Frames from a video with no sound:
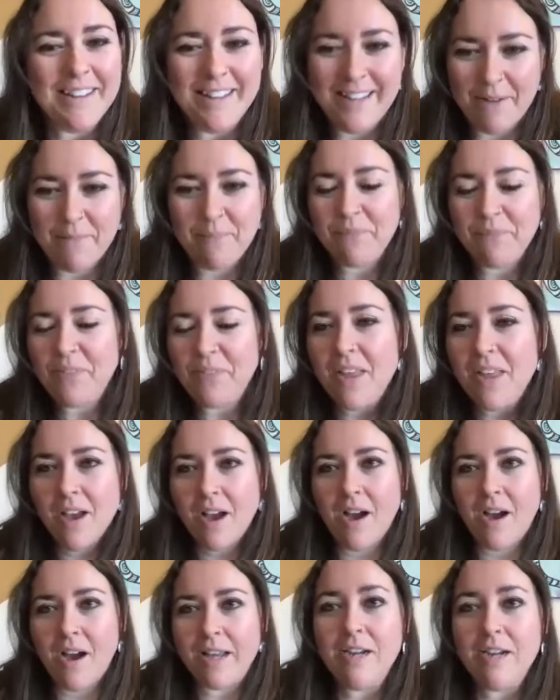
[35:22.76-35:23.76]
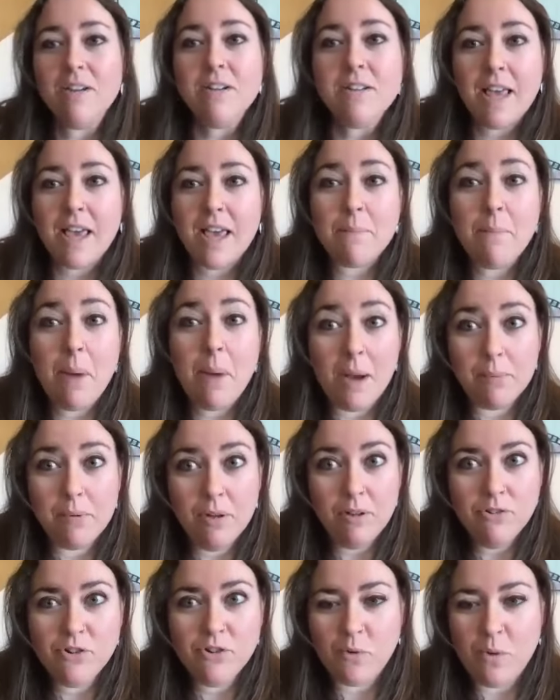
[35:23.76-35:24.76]
Yeah. Here's a pop
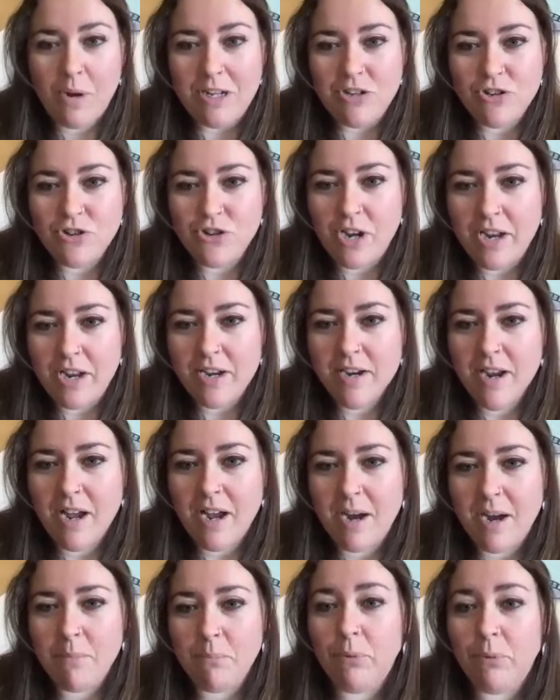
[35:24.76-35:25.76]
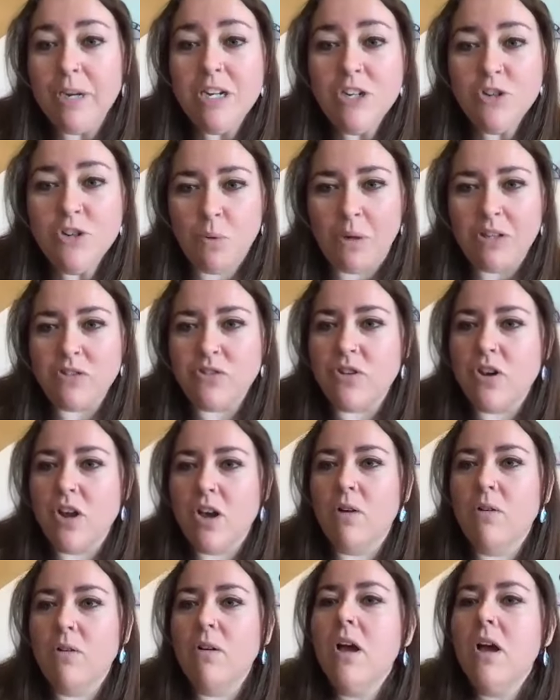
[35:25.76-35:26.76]
culture question. Bridge wants to
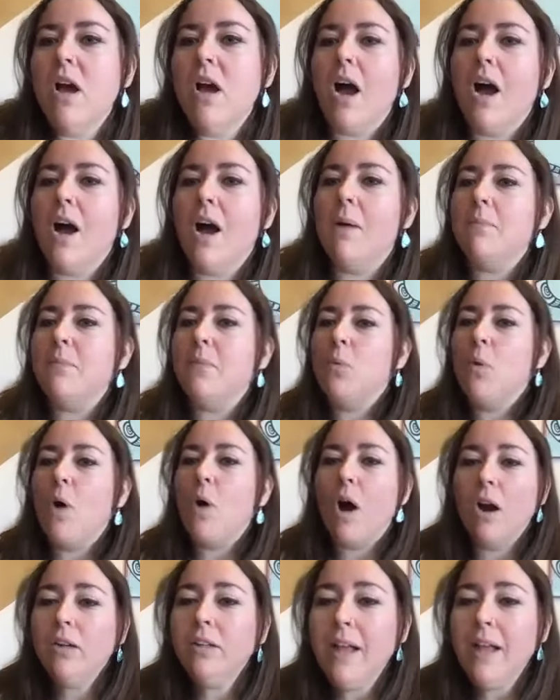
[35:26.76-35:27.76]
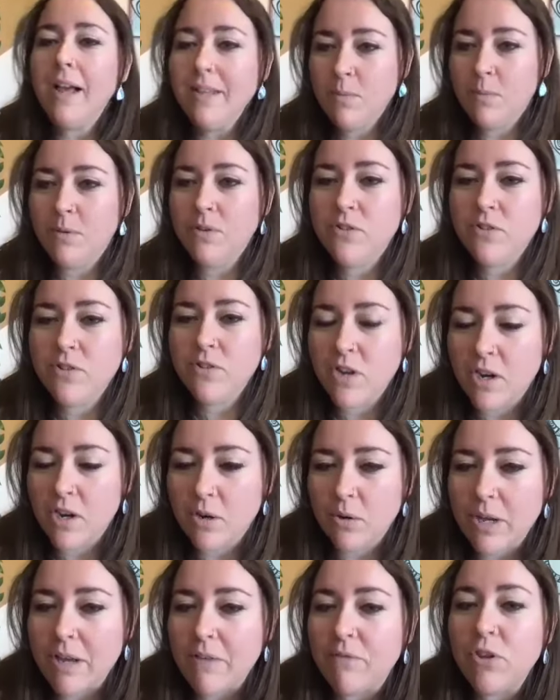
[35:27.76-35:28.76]
know, our class wants to
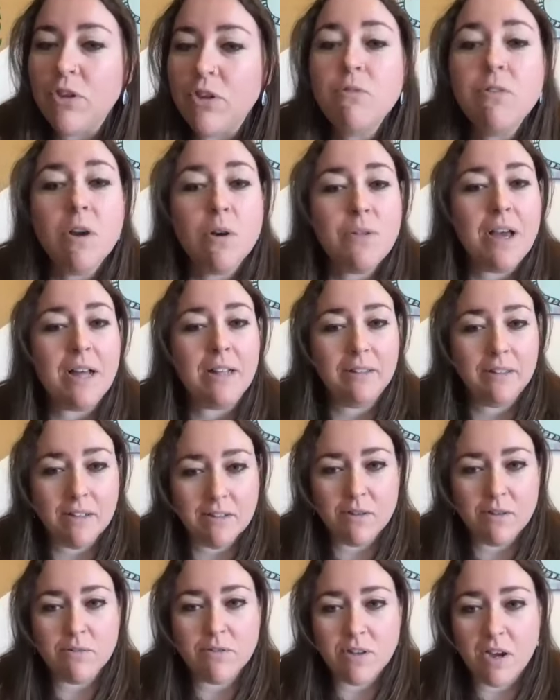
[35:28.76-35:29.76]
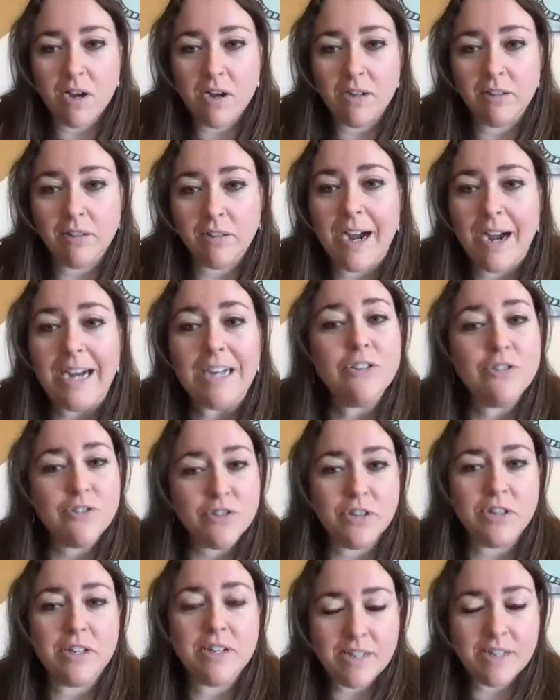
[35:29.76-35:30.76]
know if you know that Lizzo song, I just
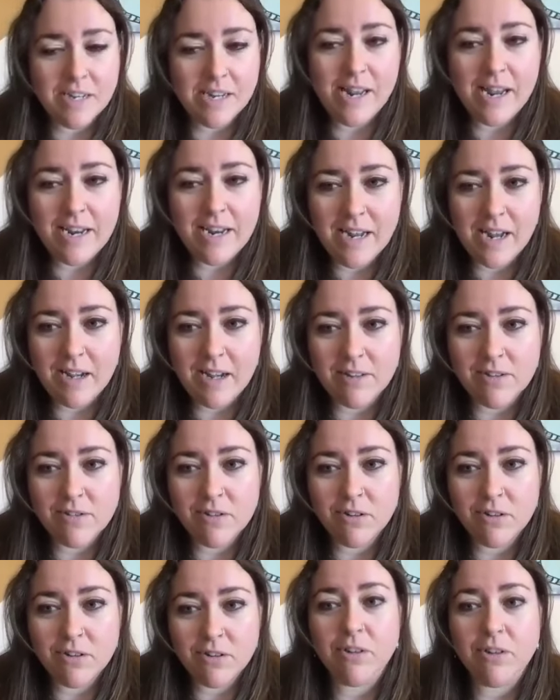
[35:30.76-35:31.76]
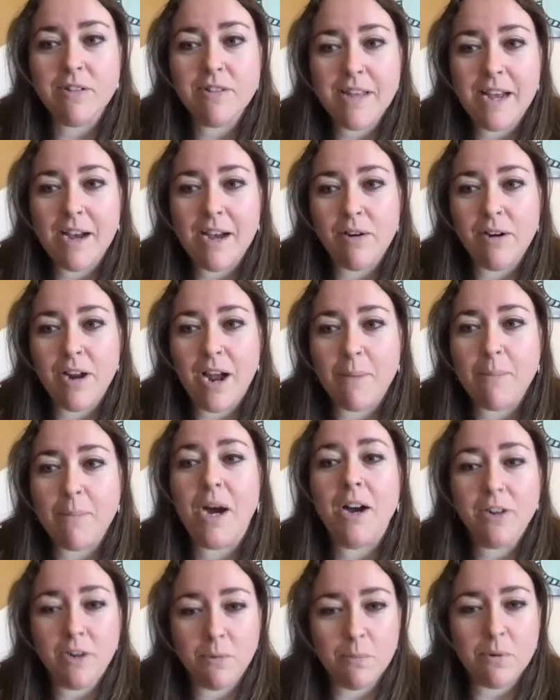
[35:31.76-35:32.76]
took a DNA test. Turns out I'm
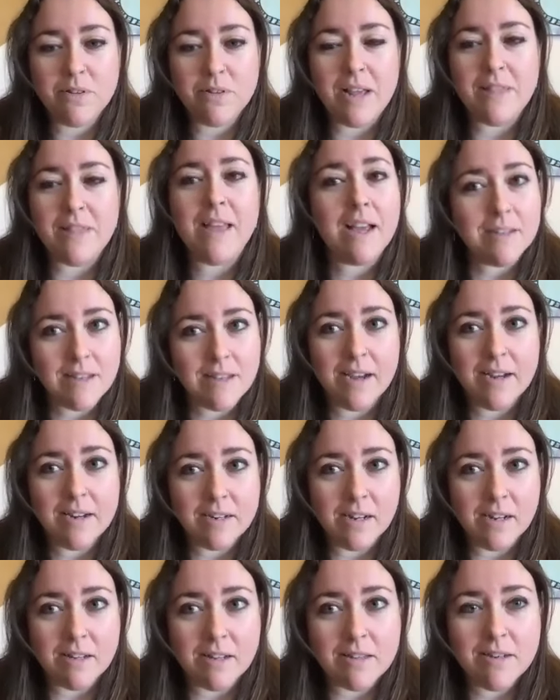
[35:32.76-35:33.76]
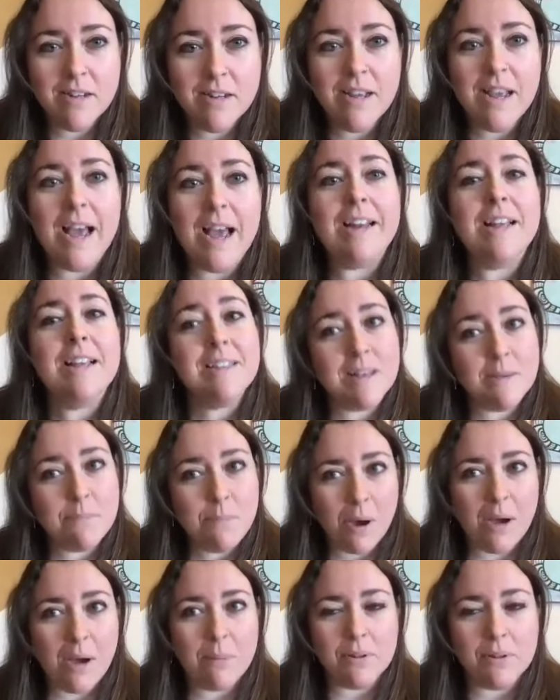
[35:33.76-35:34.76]
100% that scientist. And is it
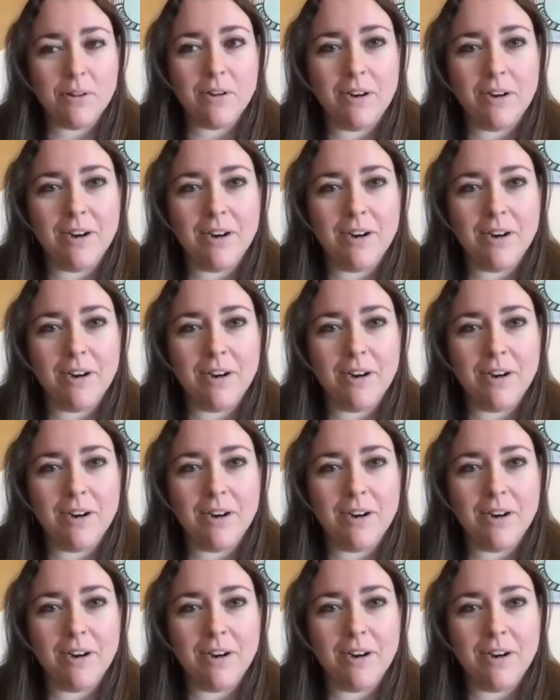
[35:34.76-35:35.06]
popular